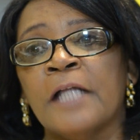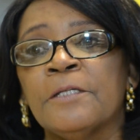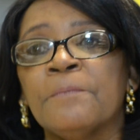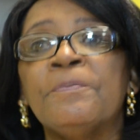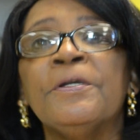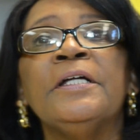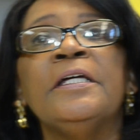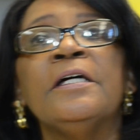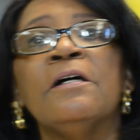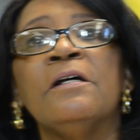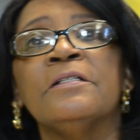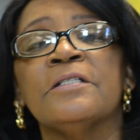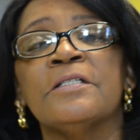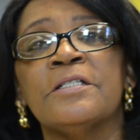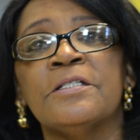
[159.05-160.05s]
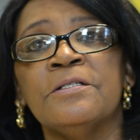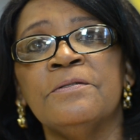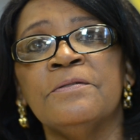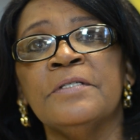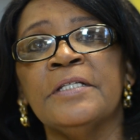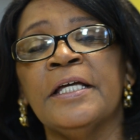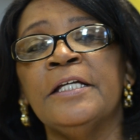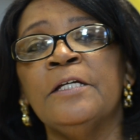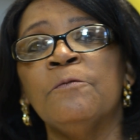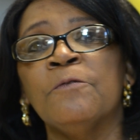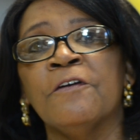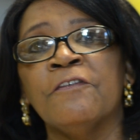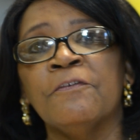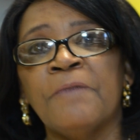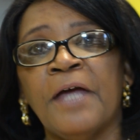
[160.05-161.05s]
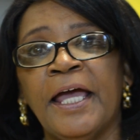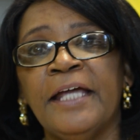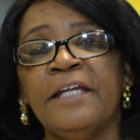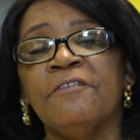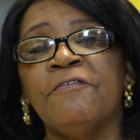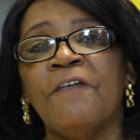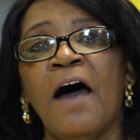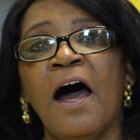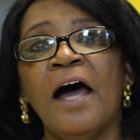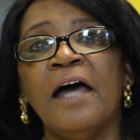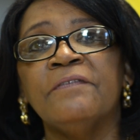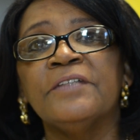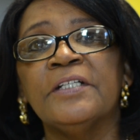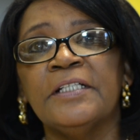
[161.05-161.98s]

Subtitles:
depending on the student, anywhere from 85